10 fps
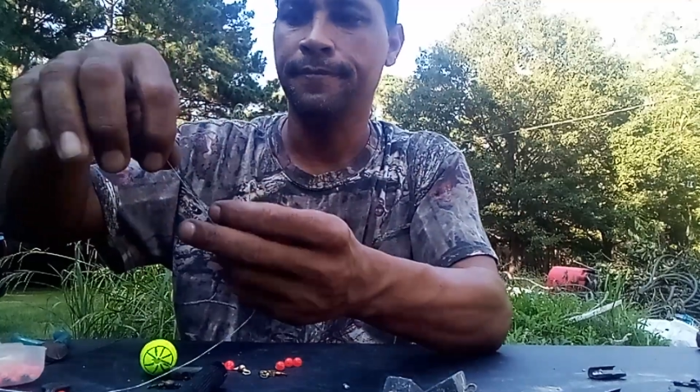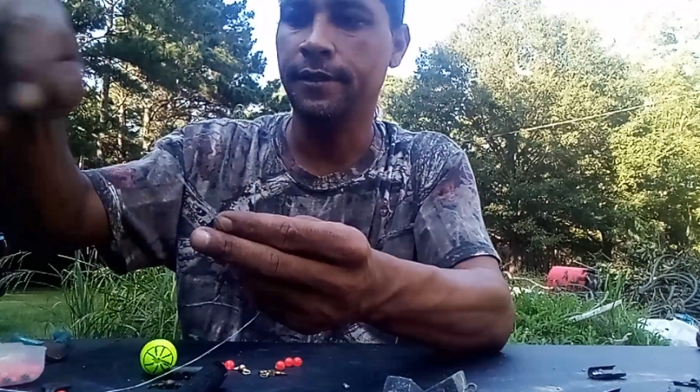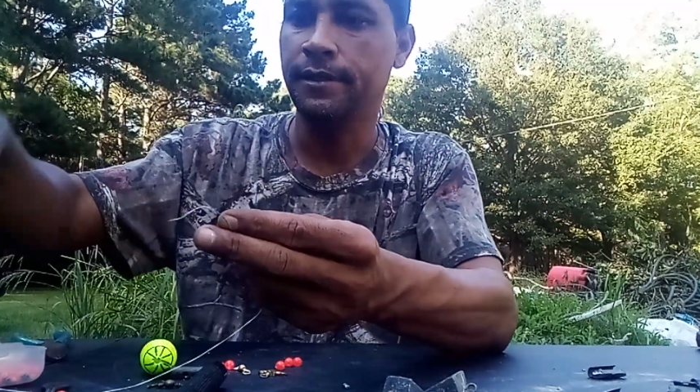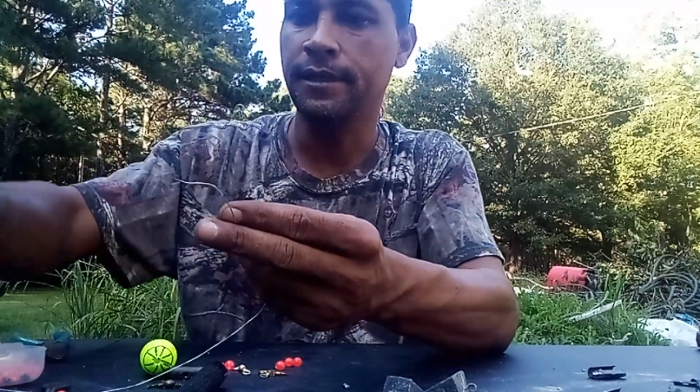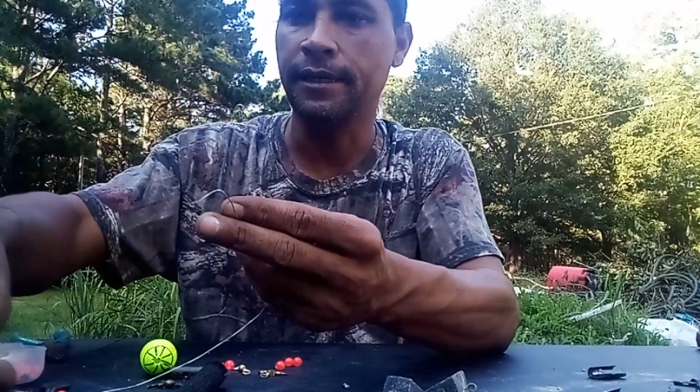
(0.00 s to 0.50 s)

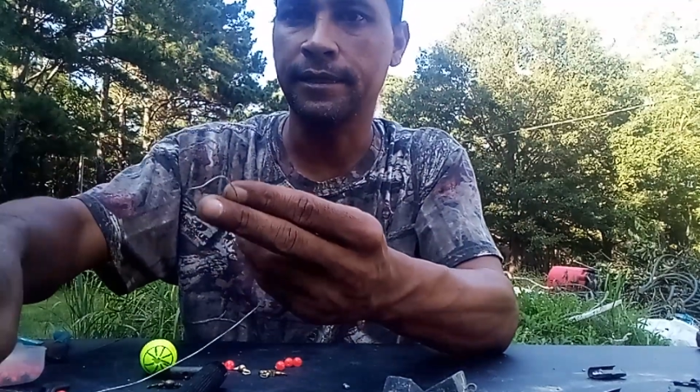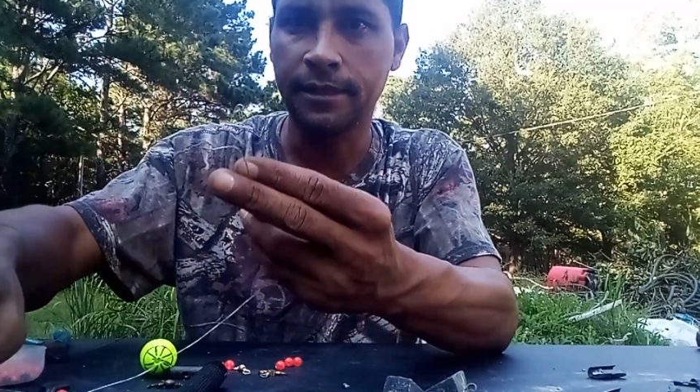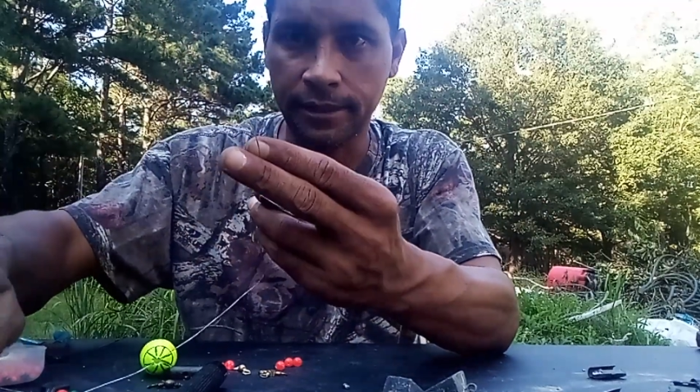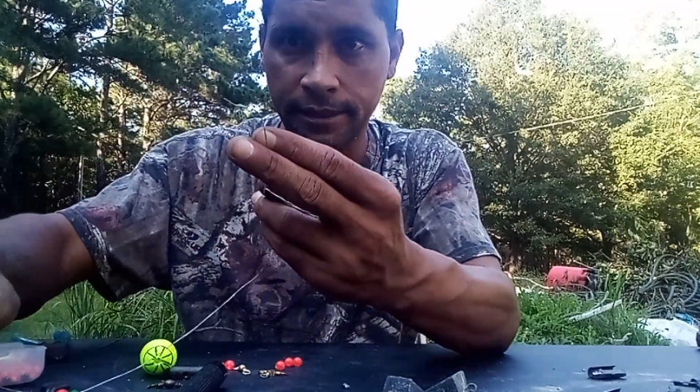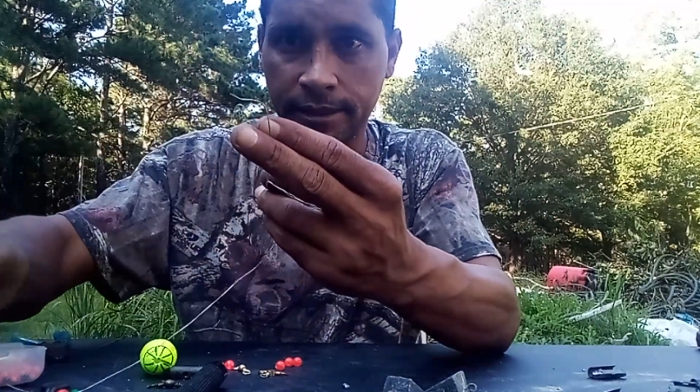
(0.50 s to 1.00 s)
And take and
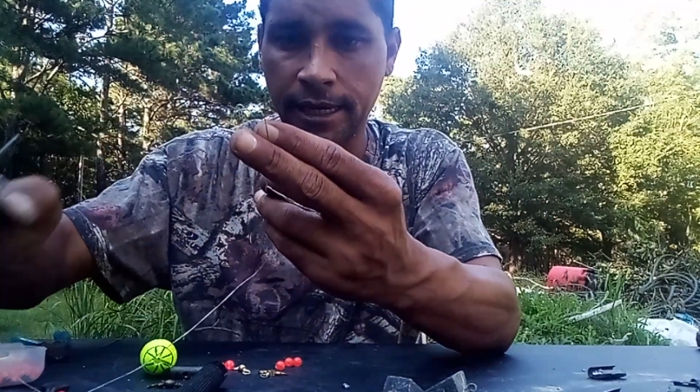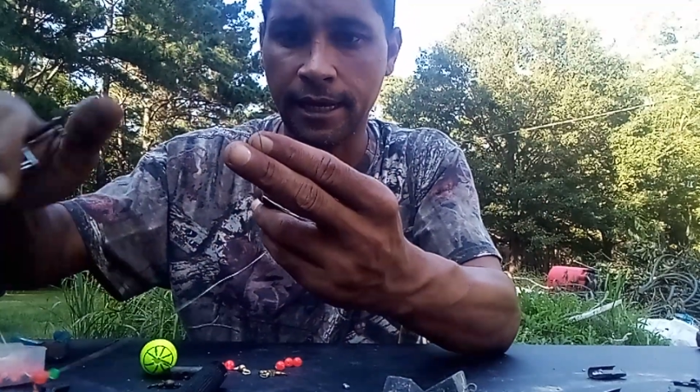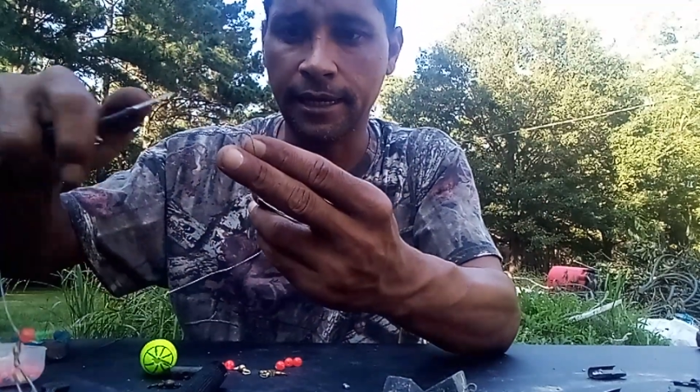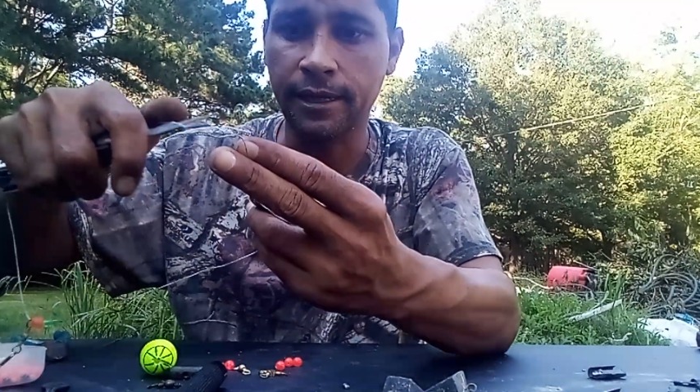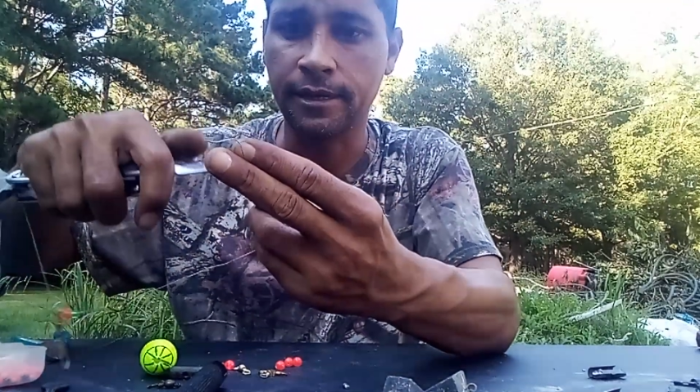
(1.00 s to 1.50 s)
cut your
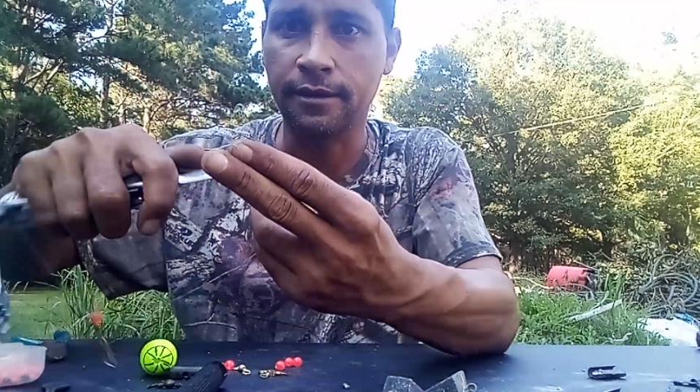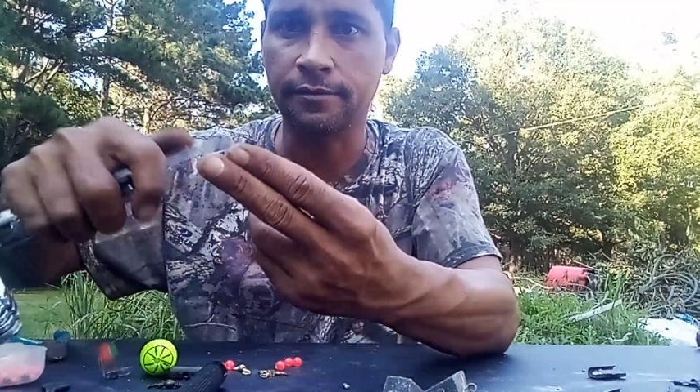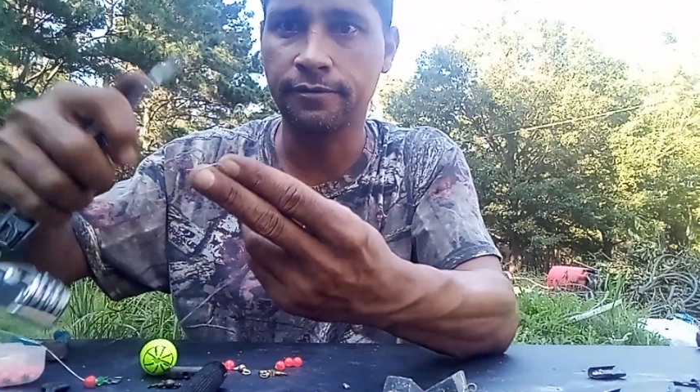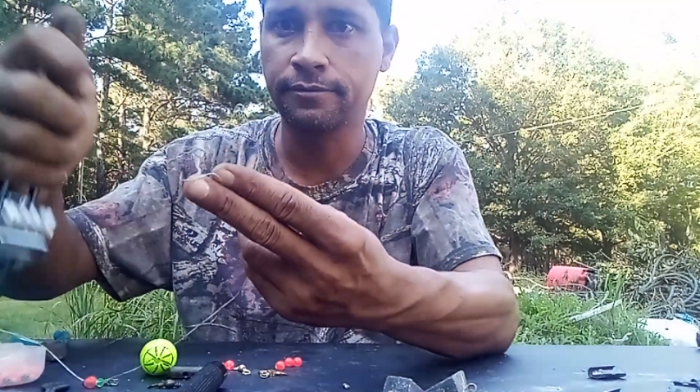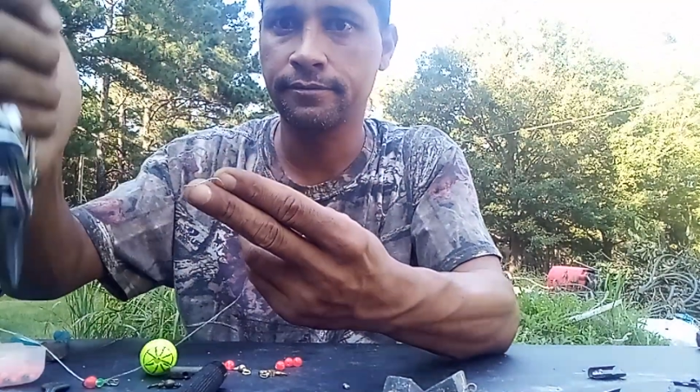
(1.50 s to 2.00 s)
tag end
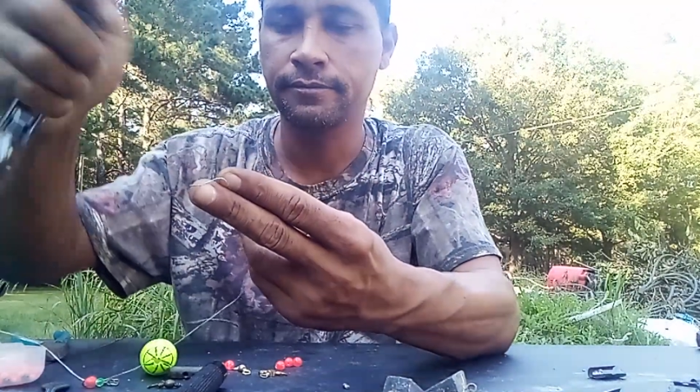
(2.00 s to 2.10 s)
off.